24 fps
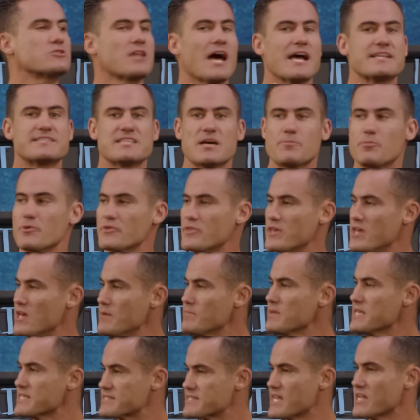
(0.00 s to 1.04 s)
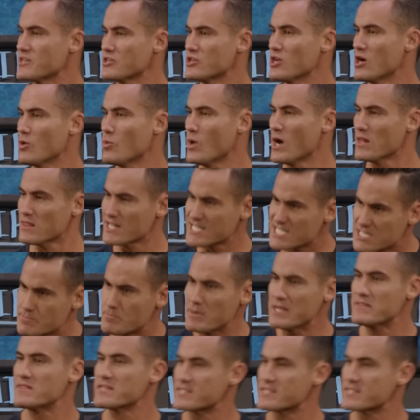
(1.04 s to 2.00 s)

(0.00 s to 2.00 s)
lines up with him, he's saying, you know what? Let's speed